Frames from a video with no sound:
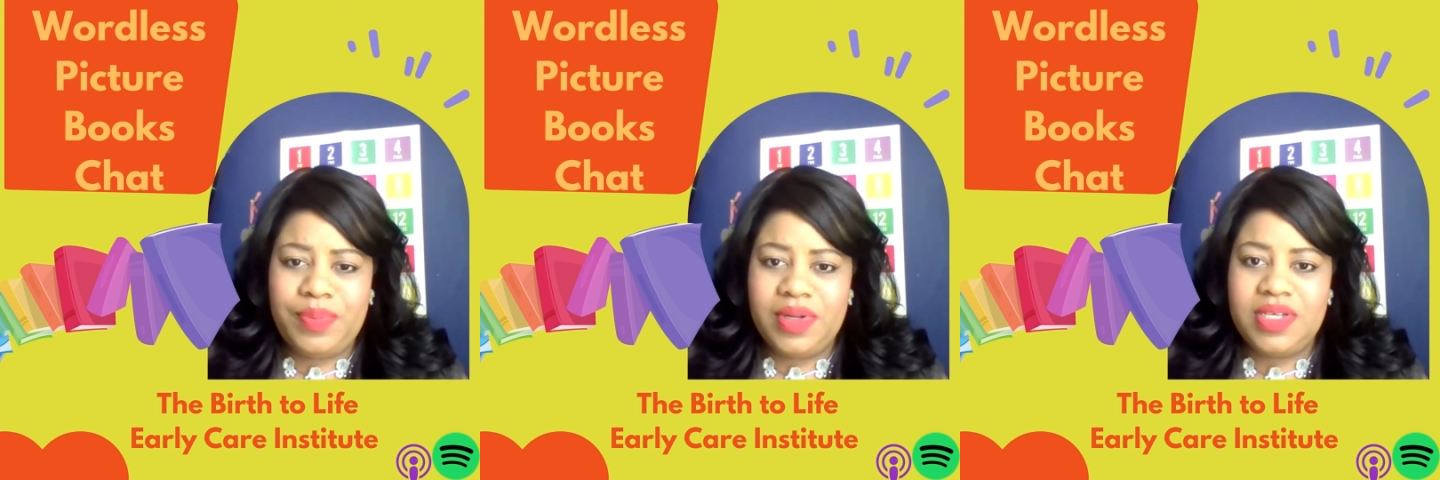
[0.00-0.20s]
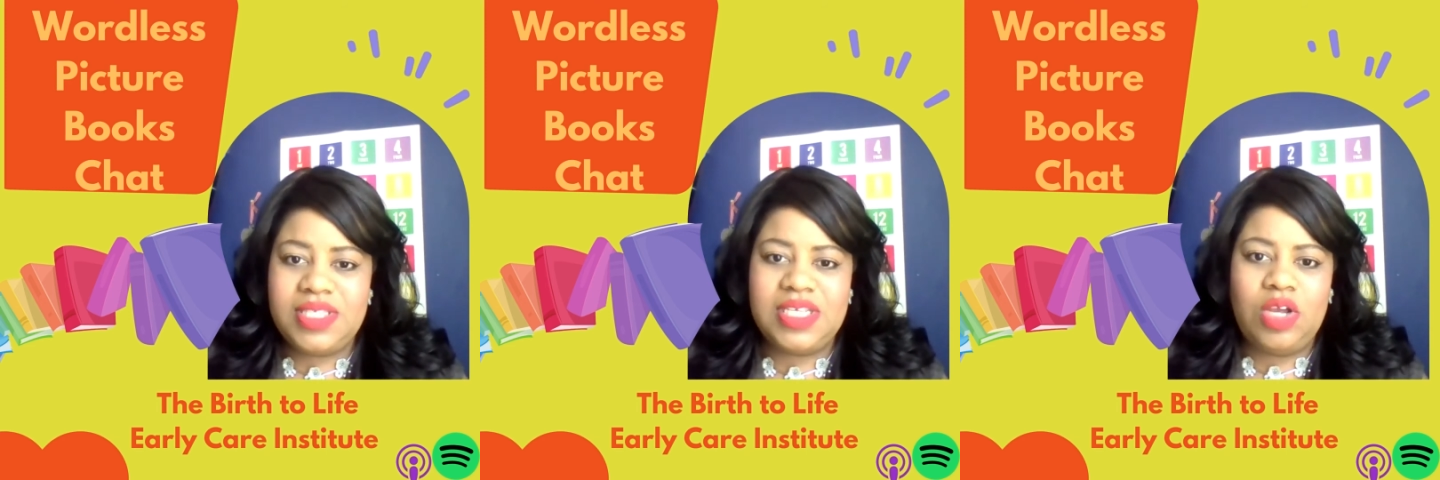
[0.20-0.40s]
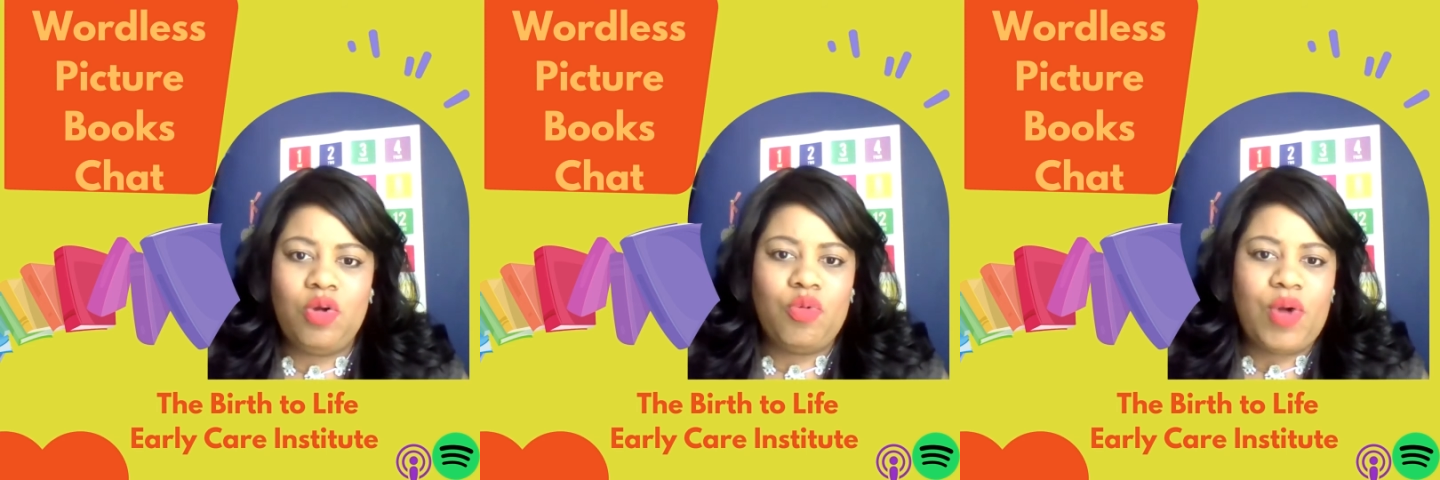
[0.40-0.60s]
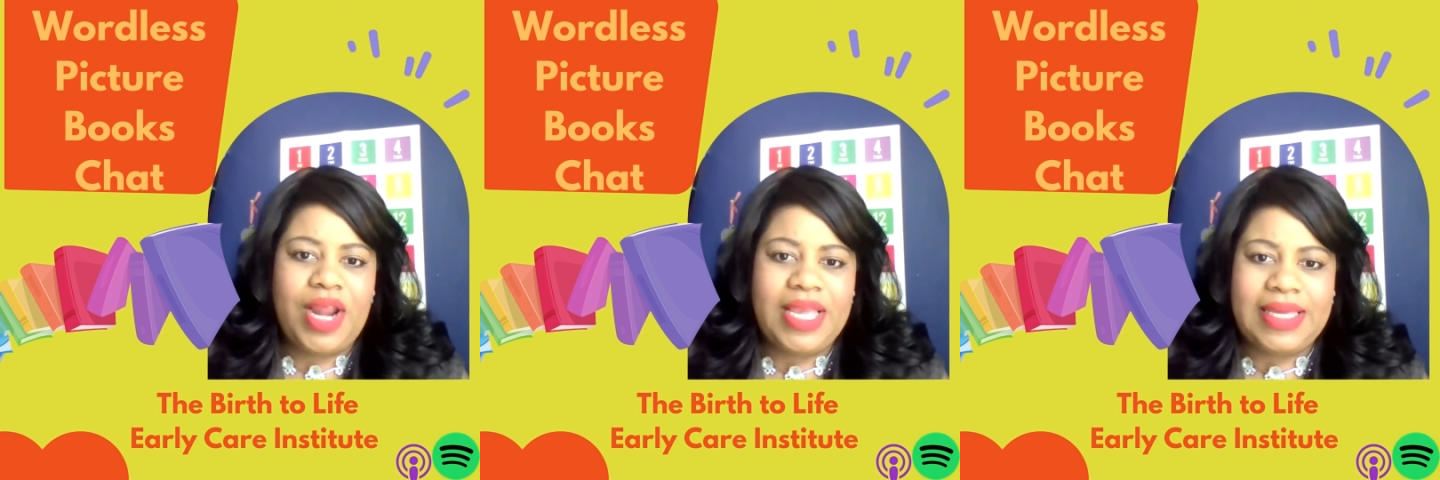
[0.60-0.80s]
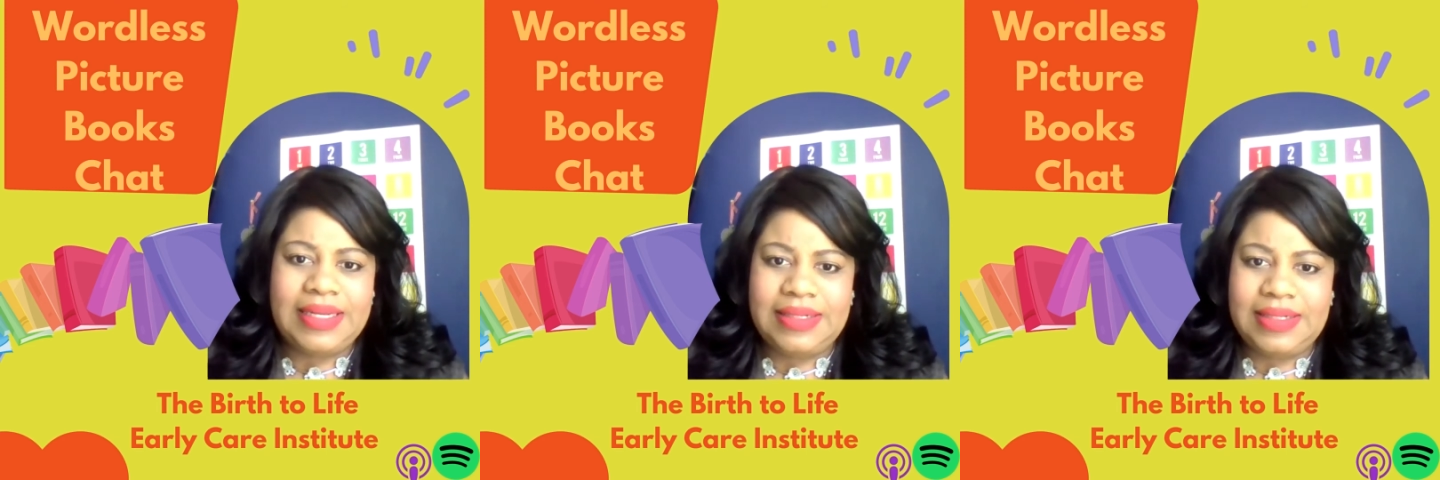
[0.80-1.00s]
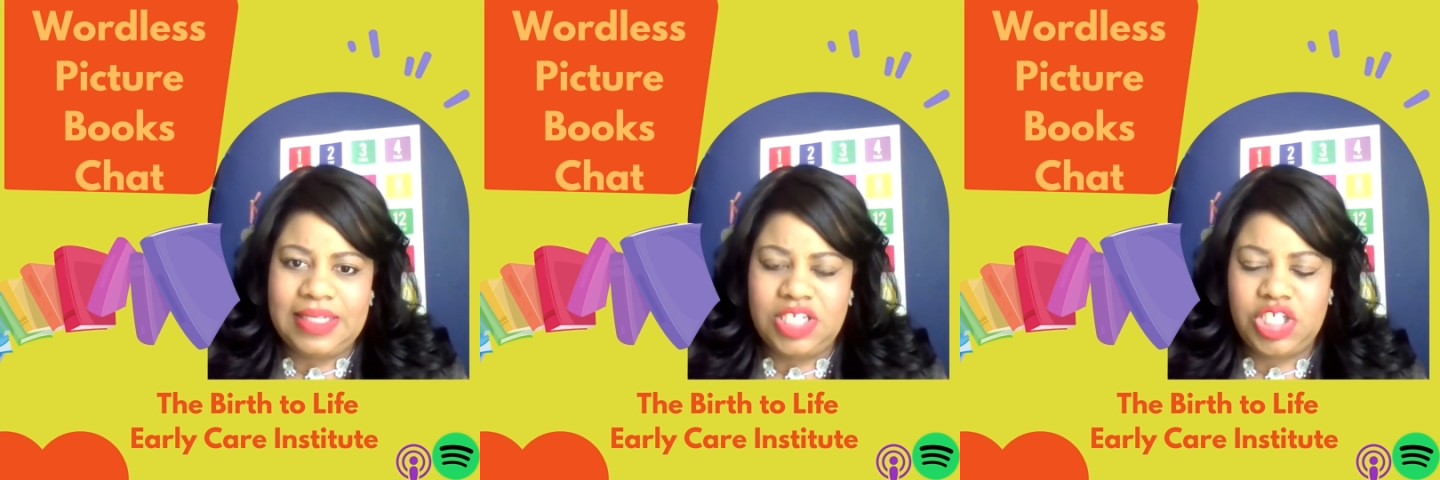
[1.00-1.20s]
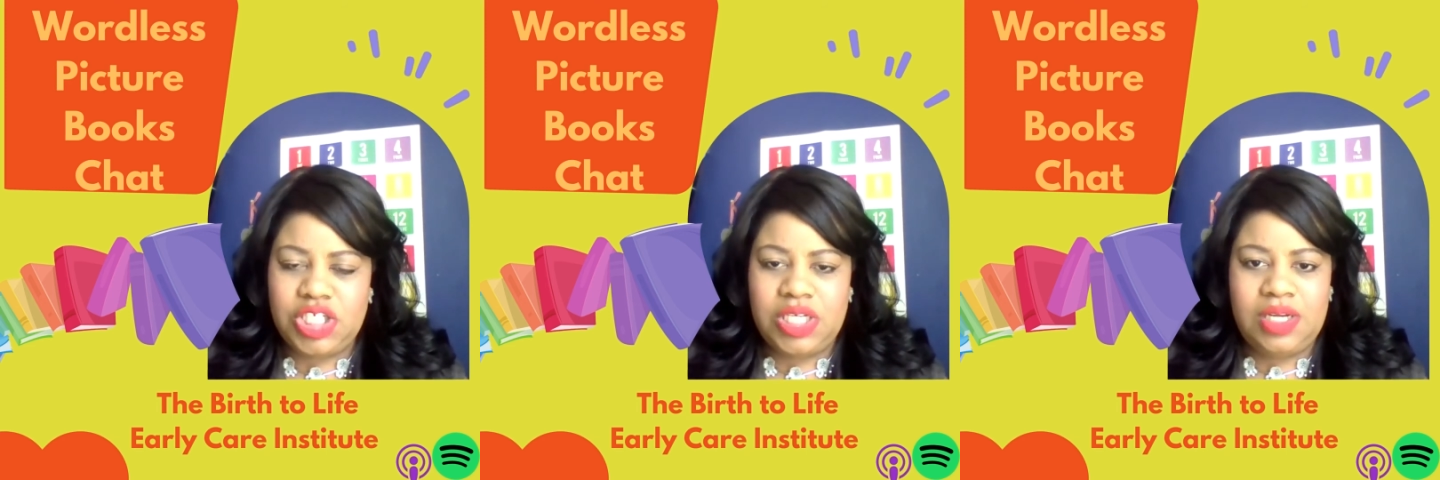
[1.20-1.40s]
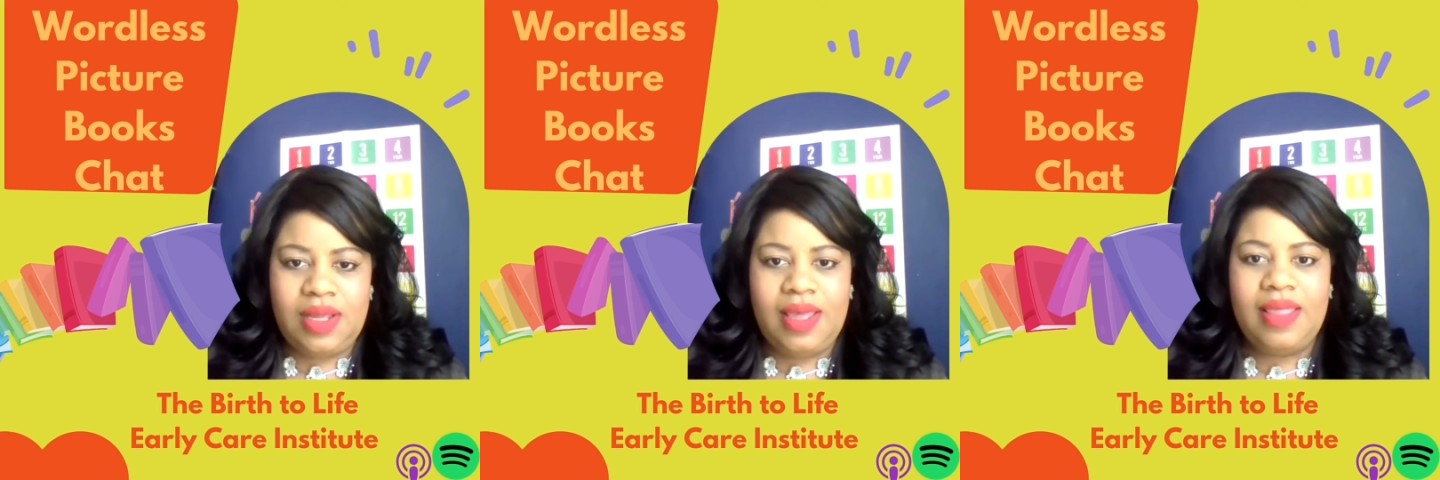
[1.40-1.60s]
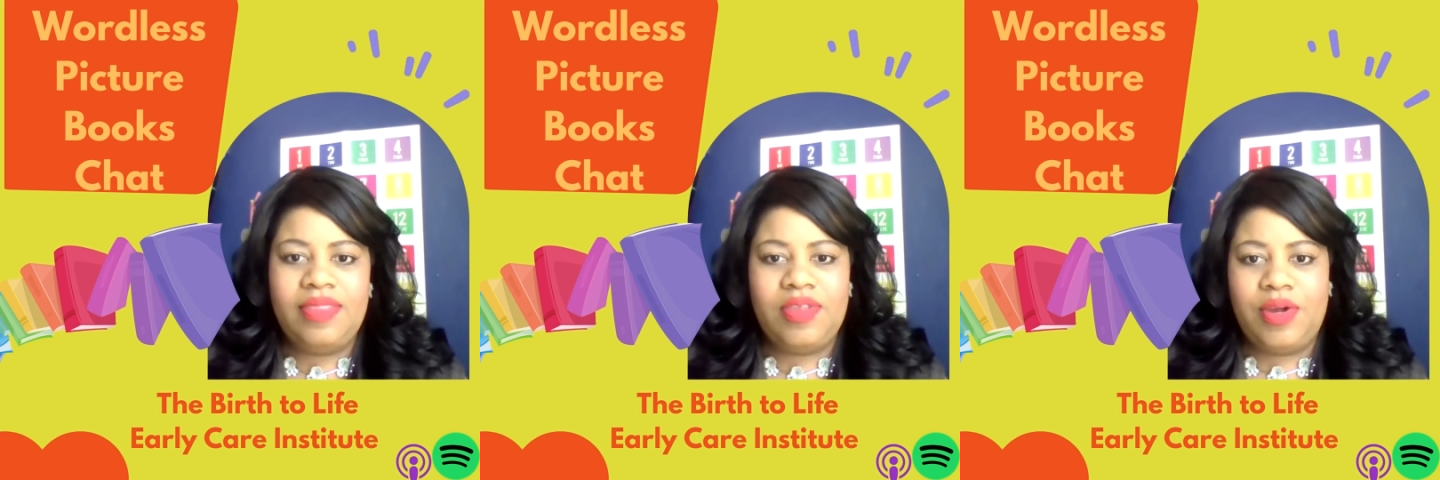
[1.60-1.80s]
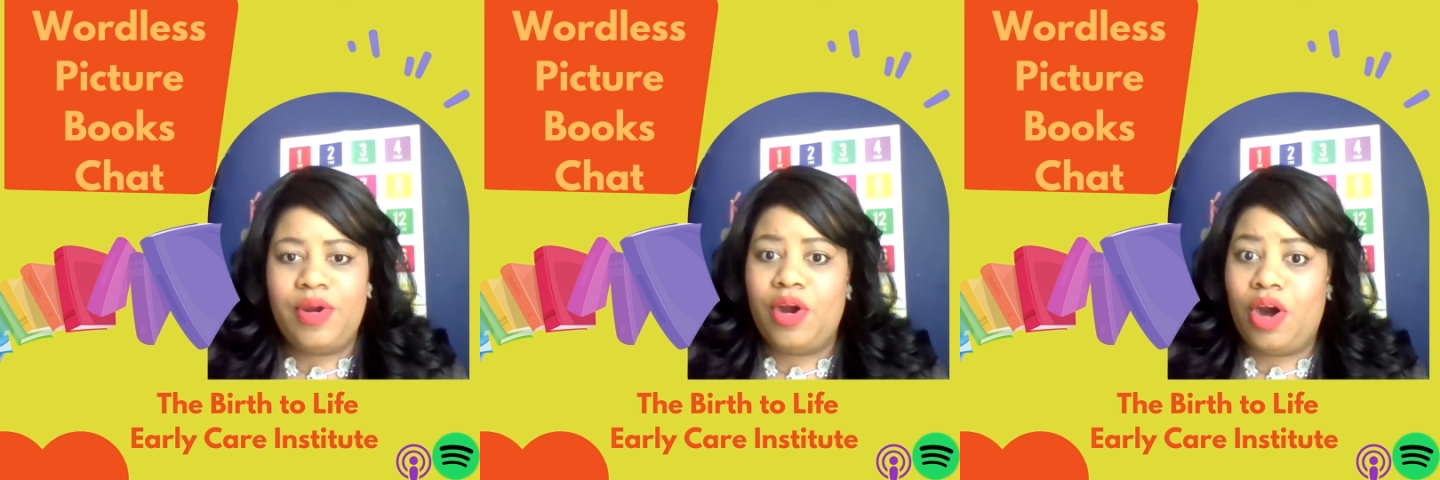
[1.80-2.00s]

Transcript: books in great condition and they're